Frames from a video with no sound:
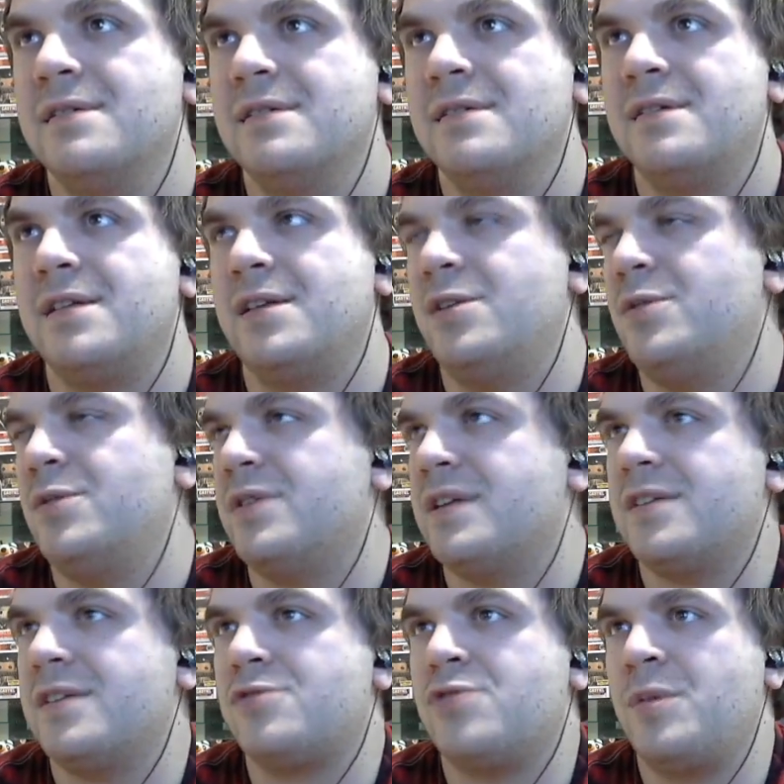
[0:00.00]
You did
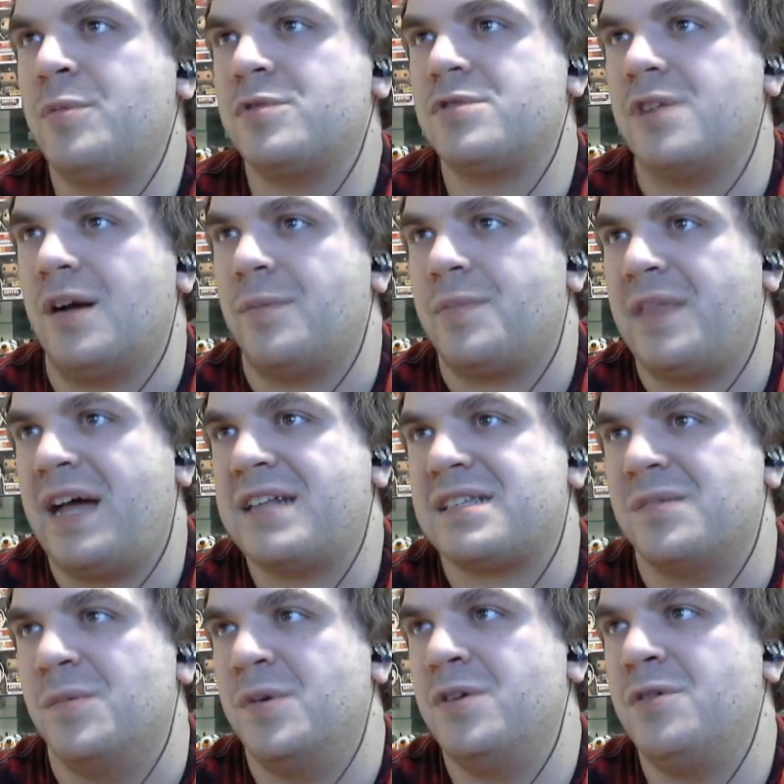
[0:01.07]
a triple jump. That's
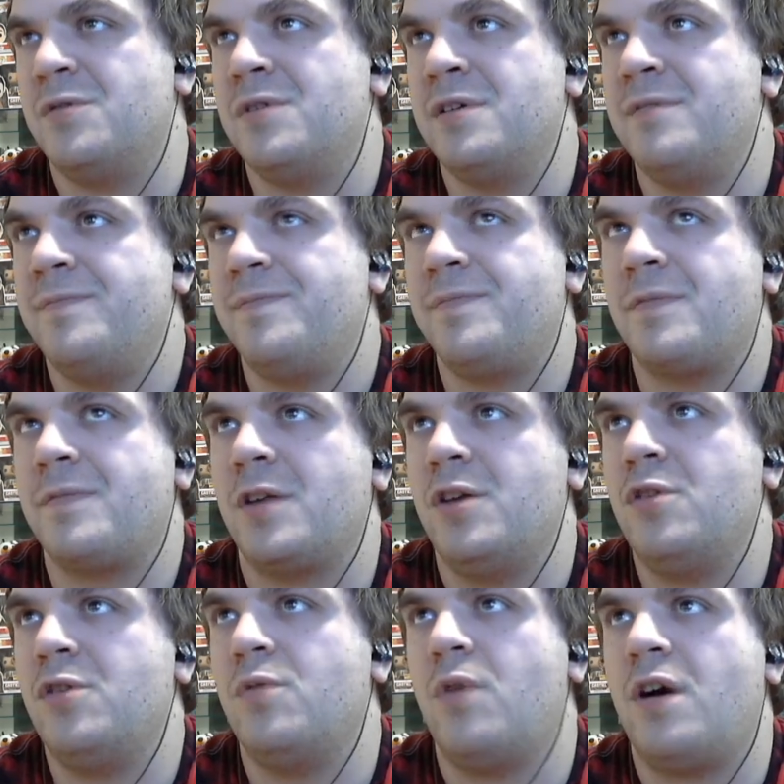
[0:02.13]
a moon.
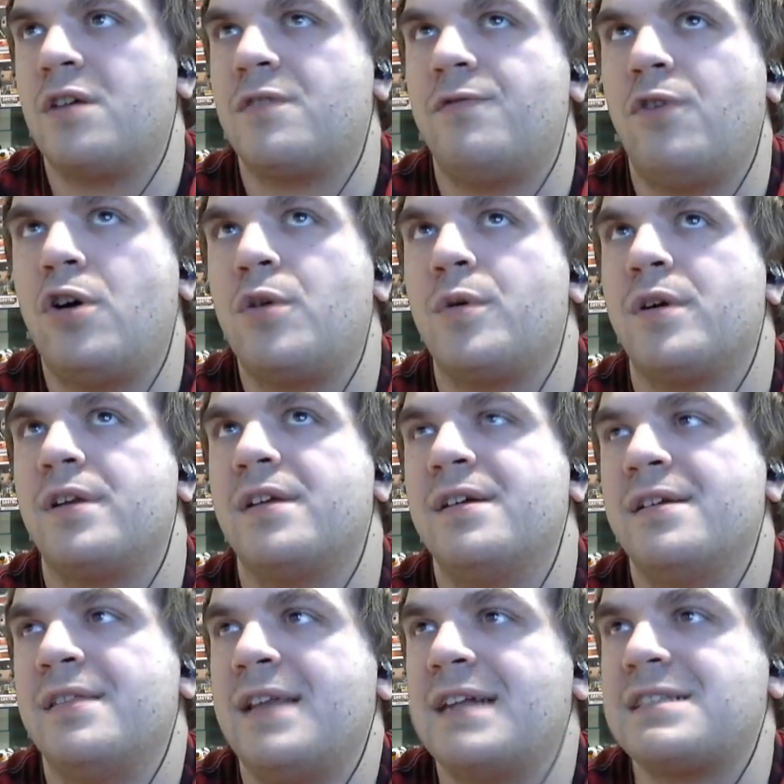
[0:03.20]
You walked forward.
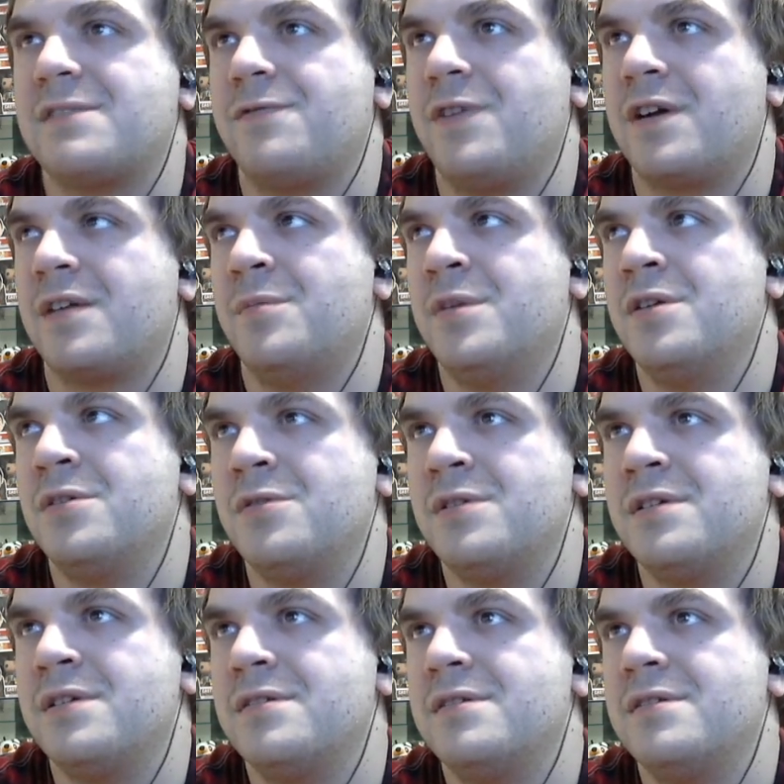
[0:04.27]
That's a fucking moon.